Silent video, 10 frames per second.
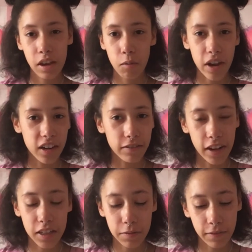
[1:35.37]
wet your
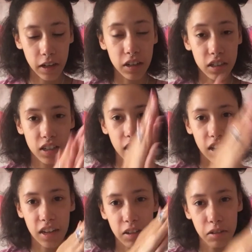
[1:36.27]
face first, and
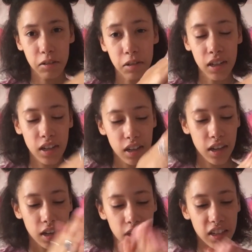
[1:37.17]
then you
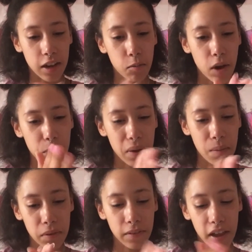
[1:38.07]
take one
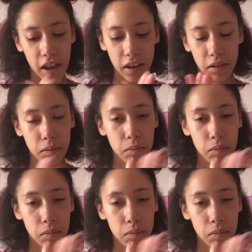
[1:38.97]
pump of it and